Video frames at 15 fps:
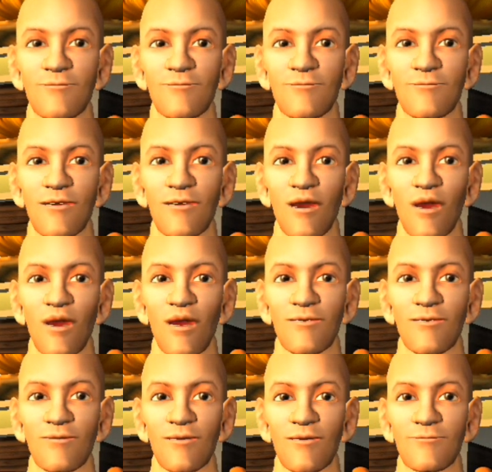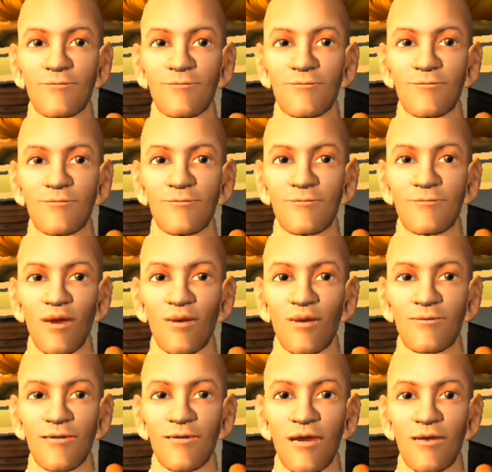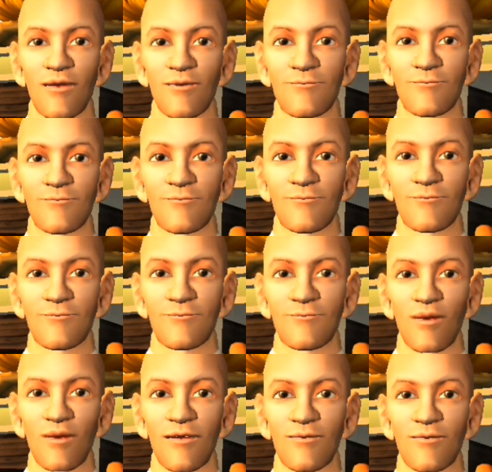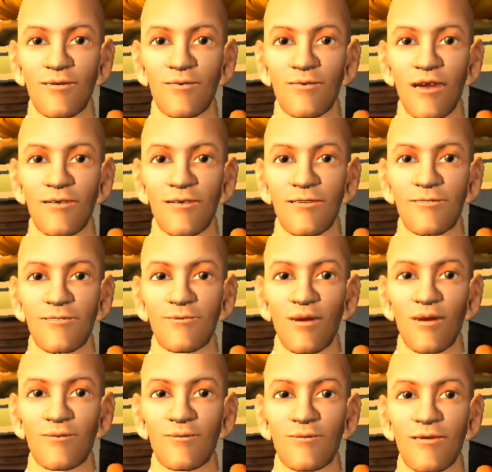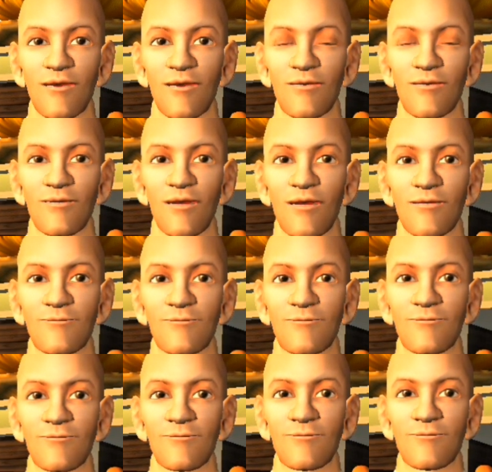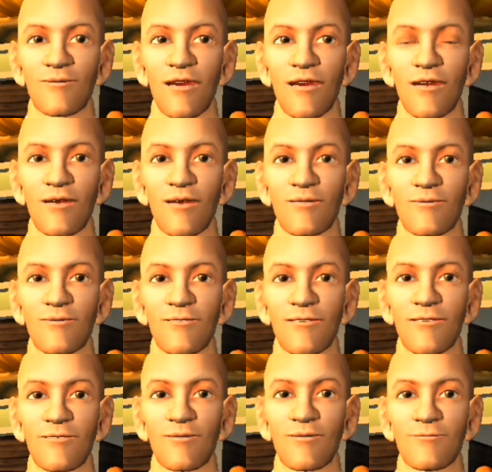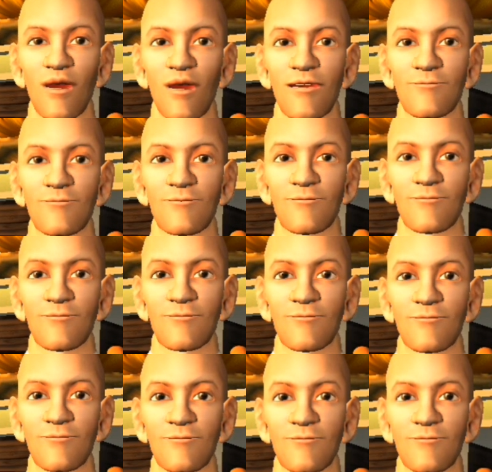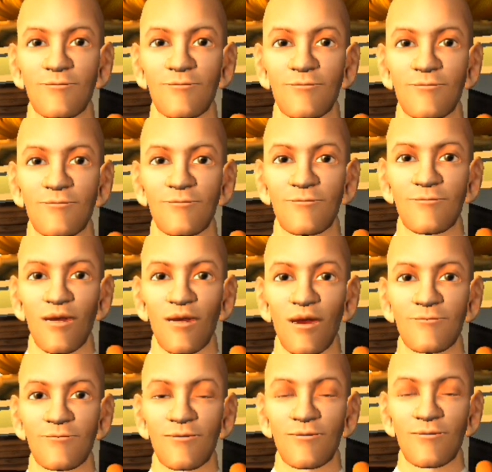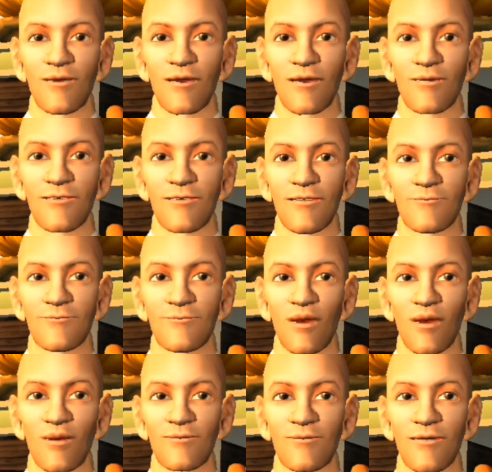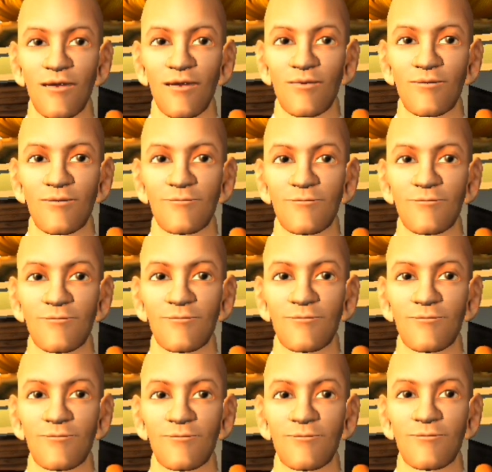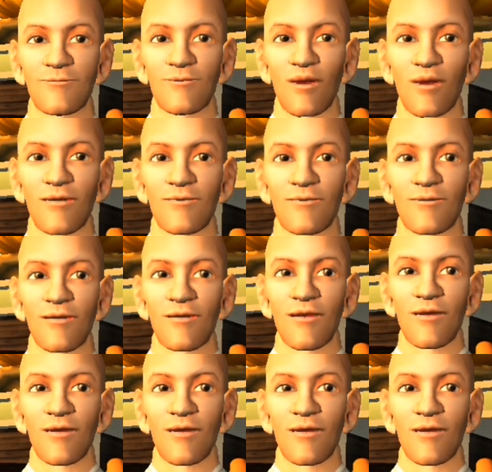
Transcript: It's almost like we look at the journey between here and there as the part we can kind of ignore. I know here, like in New York City, we use cabs